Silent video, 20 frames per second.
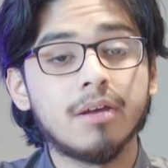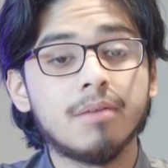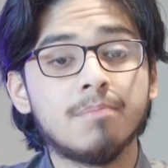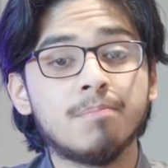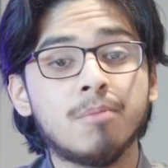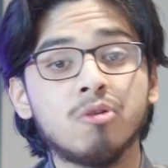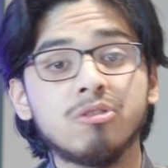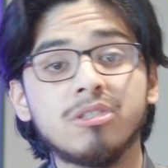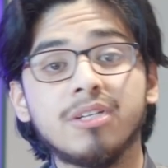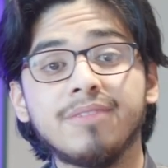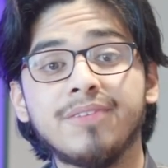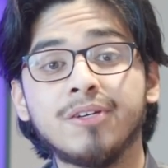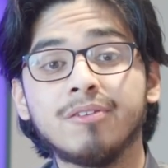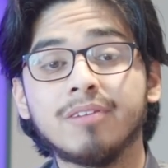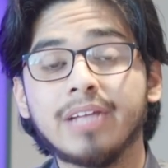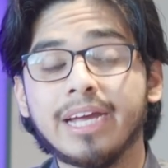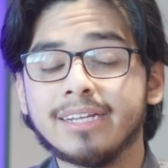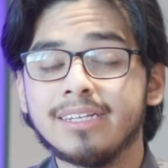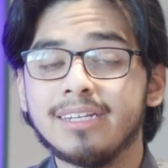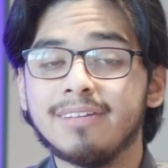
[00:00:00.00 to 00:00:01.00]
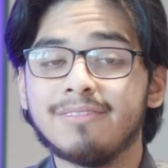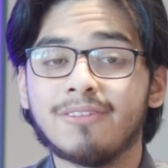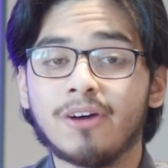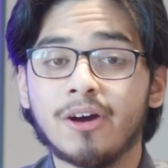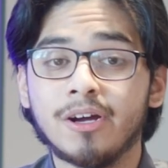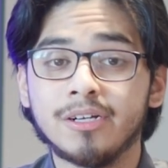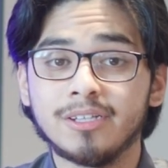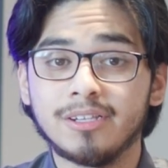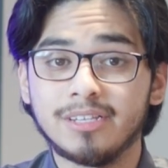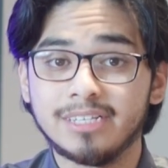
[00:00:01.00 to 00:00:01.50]
Most of you likely fall
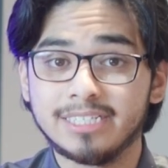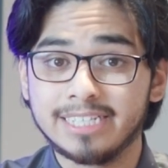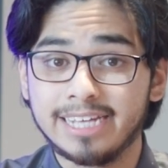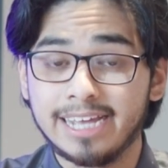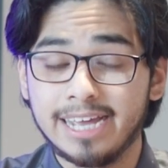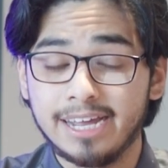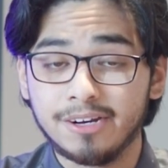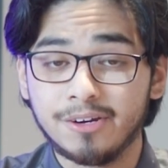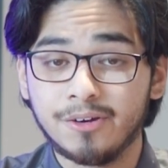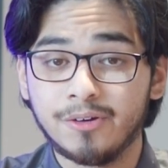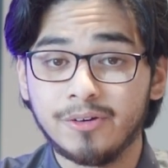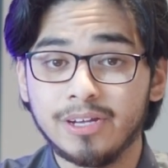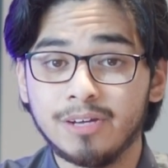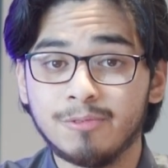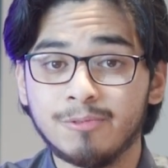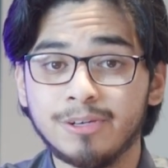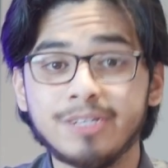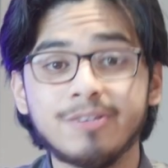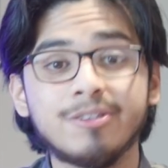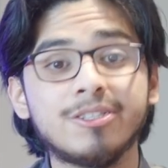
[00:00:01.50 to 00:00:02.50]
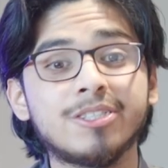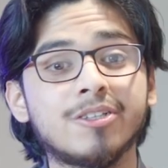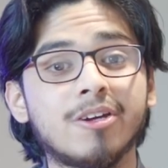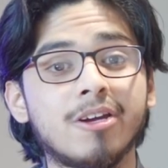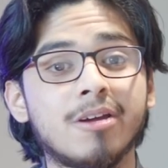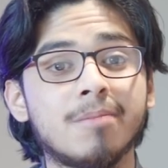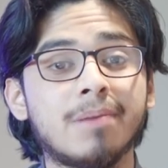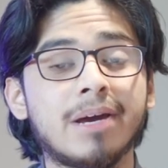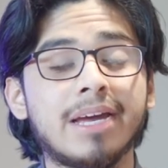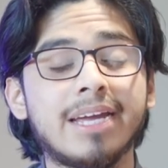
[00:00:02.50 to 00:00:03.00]
into this category when you
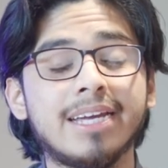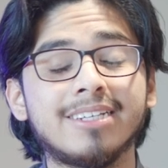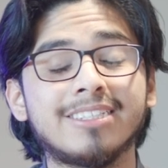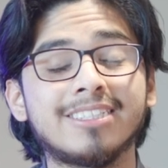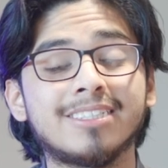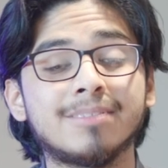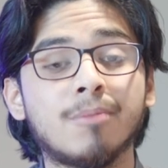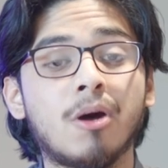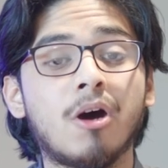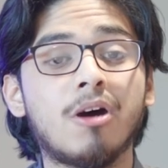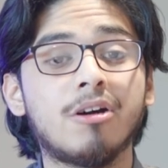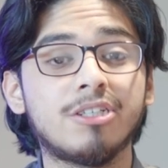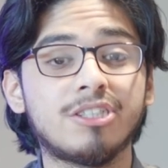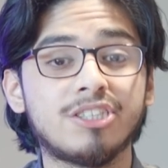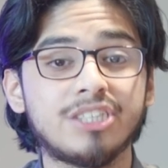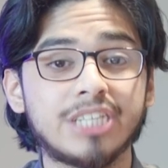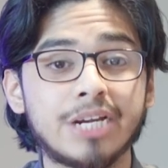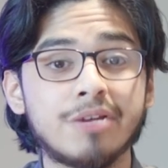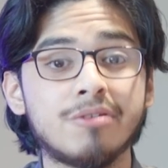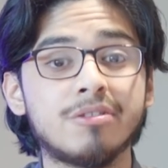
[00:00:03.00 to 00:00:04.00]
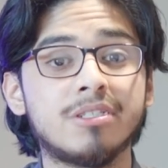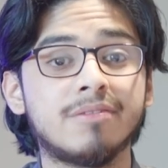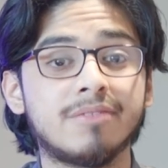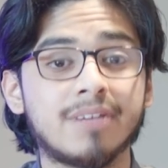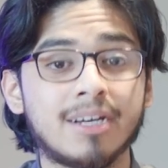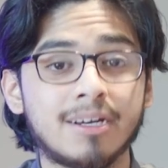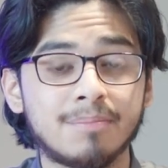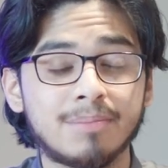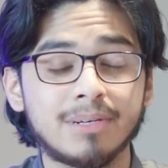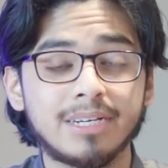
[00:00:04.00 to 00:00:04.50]
start buying small shares of
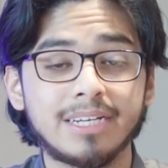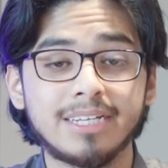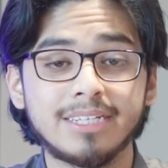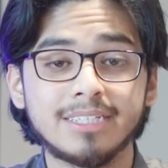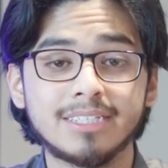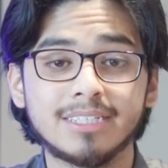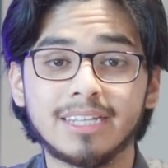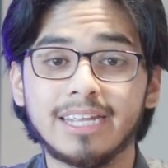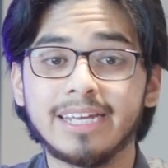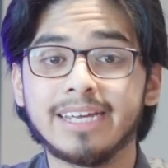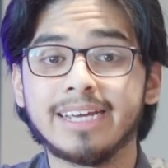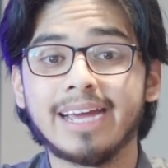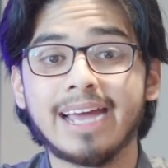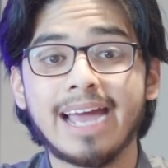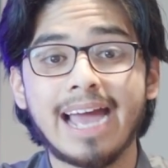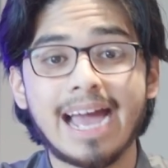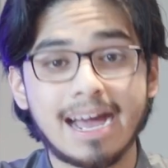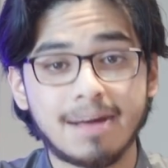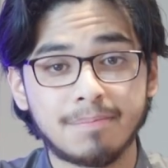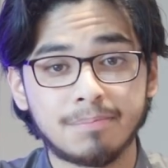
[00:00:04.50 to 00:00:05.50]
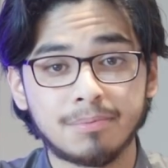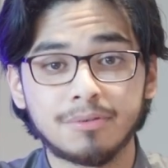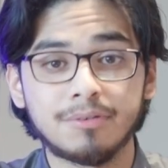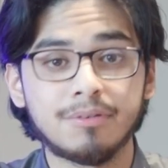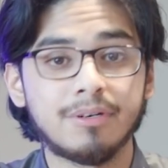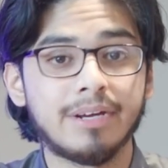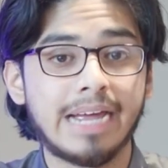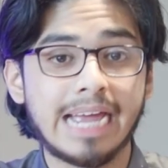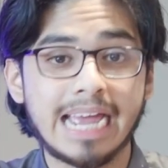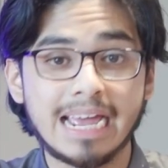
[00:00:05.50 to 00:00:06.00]
companies like
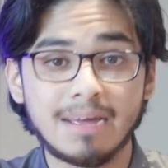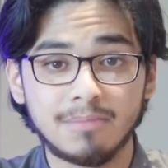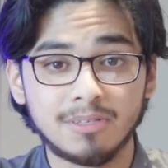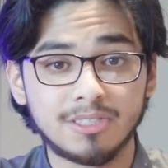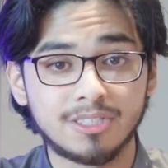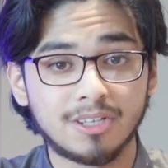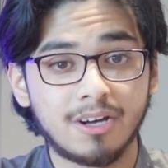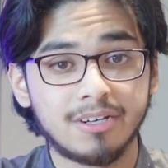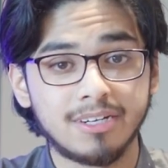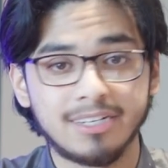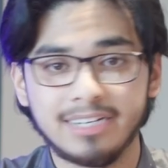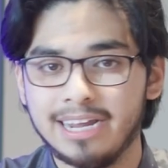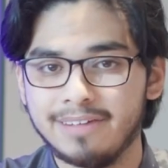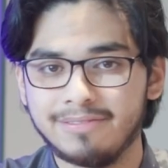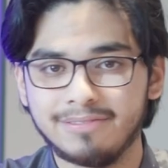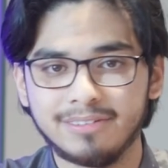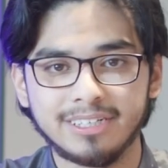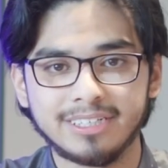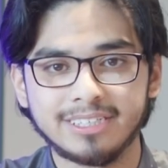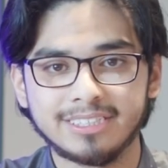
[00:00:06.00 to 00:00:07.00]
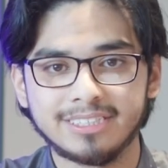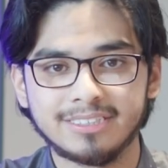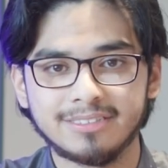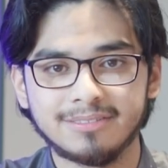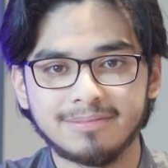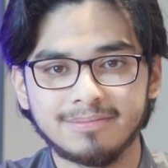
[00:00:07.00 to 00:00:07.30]
Apple, Amazon, and Netflix.